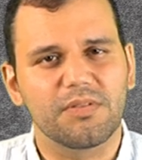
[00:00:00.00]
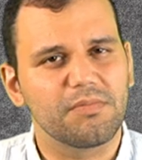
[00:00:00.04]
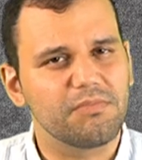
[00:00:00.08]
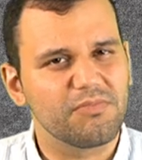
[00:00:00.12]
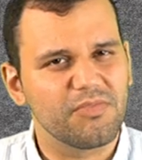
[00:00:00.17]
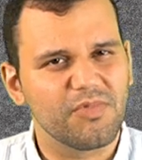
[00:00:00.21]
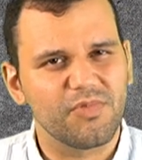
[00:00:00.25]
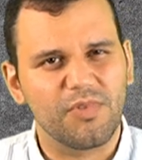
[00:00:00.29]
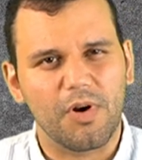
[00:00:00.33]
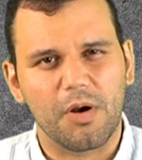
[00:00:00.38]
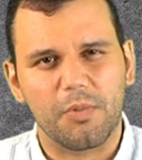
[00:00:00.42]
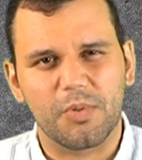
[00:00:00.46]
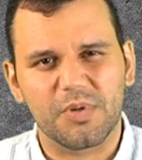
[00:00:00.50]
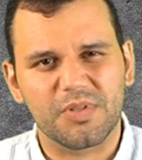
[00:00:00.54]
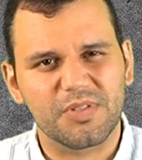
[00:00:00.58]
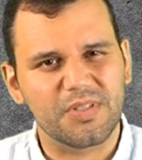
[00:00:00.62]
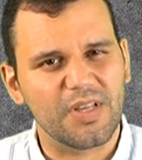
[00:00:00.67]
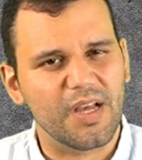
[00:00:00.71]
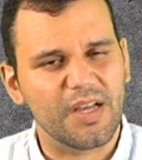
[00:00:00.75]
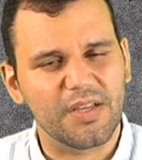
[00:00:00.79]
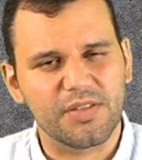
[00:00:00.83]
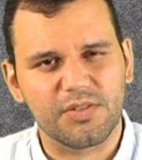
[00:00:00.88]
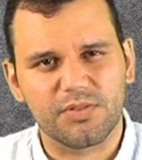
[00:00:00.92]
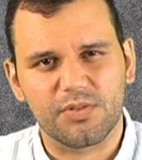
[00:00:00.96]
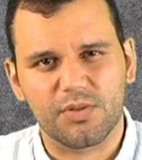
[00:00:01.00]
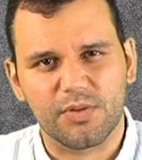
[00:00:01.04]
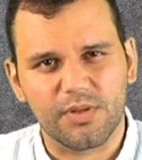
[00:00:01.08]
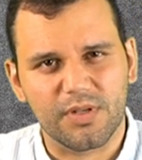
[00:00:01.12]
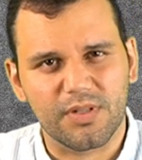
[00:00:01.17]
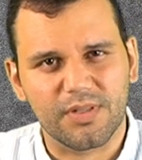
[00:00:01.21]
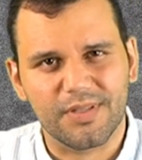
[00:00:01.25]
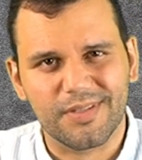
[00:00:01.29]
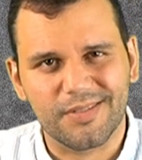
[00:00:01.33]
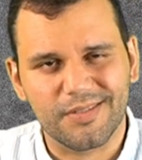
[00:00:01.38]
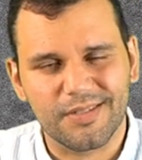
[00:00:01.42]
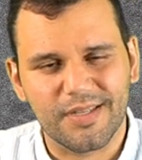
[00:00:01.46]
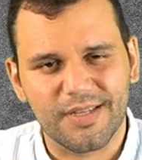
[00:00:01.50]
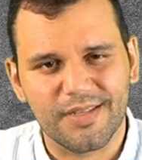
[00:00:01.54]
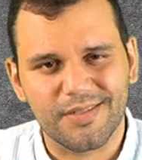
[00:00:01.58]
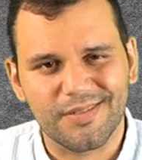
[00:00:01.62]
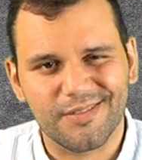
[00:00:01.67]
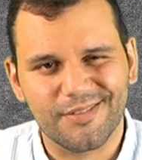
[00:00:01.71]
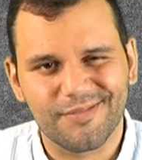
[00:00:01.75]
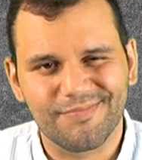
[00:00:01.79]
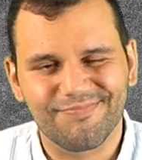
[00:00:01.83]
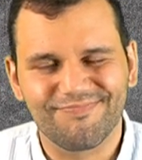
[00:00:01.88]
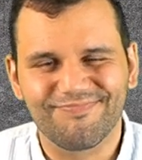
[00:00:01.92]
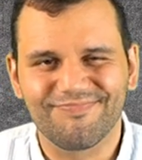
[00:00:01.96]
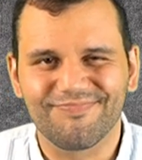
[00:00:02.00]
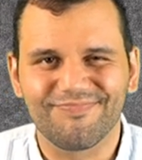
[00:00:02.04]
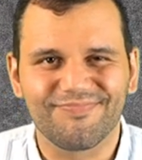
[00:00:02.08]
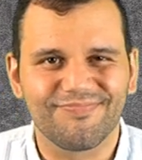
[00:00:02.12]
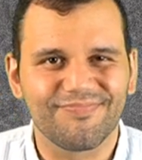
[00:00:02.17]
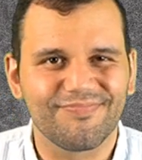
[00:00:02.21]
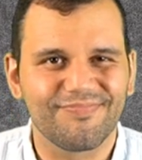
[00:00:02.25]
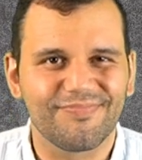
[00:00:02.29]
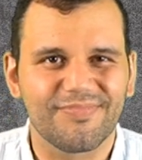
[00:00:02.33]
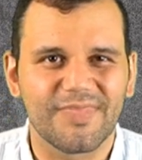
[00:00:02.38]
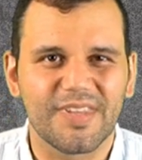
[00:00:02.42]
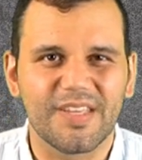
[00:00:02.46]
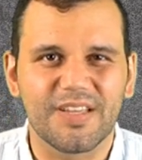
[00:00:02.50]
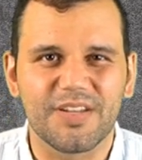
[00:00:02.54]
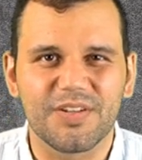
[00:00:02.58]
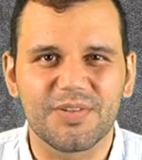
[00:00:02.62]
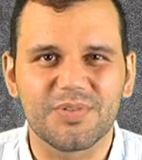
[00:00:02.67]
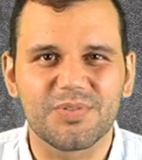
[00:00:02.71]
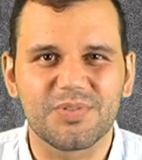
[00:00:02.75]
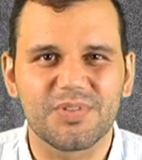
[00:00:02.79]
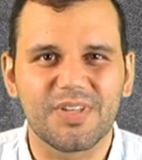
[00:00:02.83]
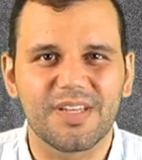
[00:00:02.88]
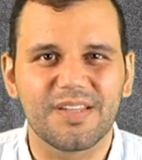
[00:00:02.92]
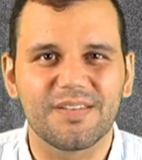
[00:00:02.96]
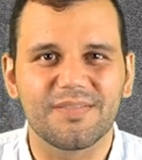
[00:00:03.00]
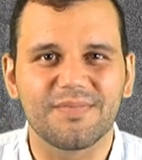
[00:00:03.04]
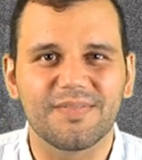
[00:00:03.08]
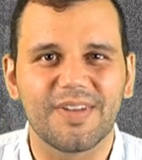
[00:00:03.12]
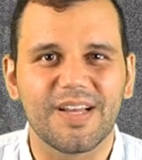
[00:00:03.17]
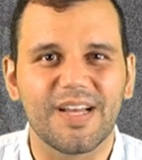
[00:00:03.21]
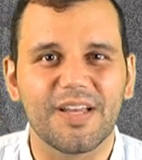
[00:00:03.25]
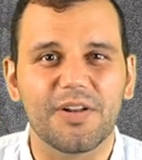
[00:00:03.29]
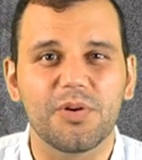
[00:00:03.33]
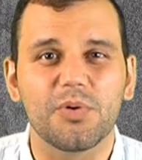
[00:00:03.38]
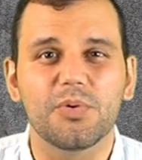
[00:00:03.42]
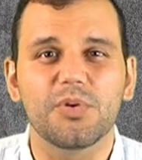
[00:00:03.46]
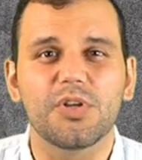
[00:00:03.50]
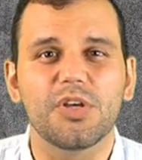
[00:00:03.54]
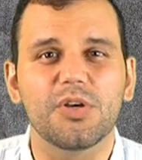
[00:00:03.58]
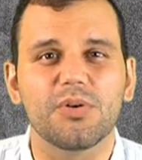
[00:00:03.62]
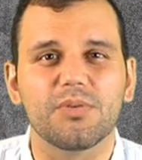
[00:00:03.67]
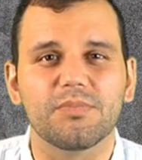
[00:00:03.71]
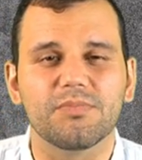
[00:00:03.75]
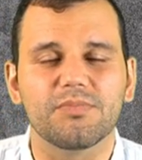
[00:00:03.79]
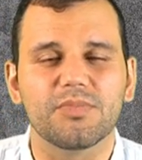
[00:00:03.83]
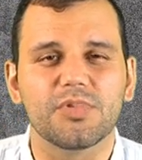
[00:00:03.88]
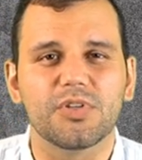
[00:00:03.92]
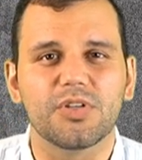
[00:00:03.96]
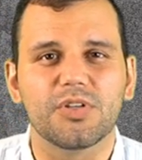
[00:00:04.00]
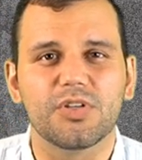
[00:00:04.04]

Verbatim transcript: And Farmer Sai stoically says, you know, son, I don't know.